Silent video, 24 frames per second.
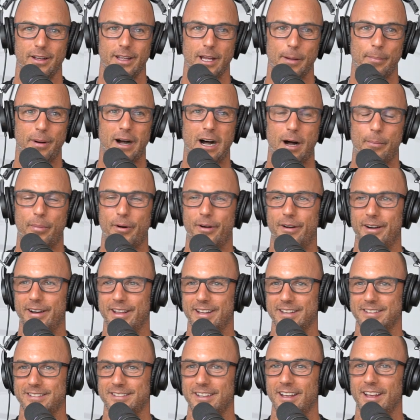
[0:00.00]
hip hop
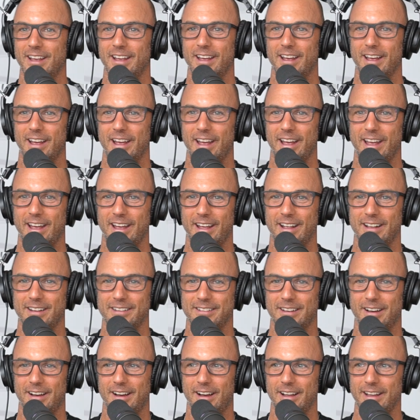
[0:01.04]
artist,
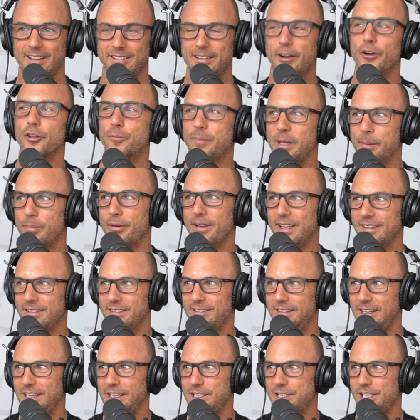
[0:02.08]
and uh, he tells people he's a
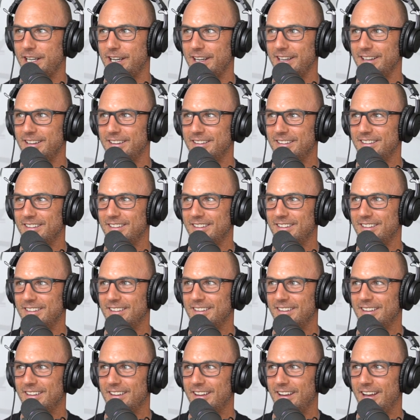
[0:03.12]
DJ,
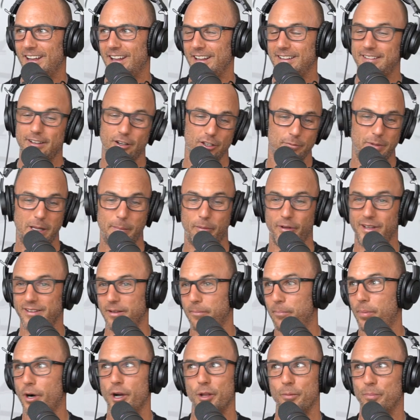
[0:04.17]
and he tells people he's
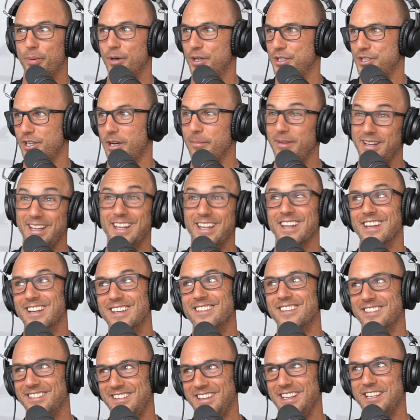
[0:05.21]
a button pusher. I mean, he is
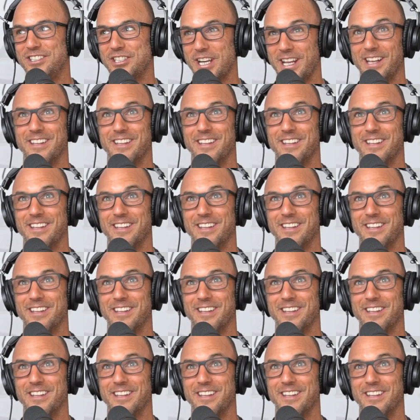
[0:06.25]
a DJ and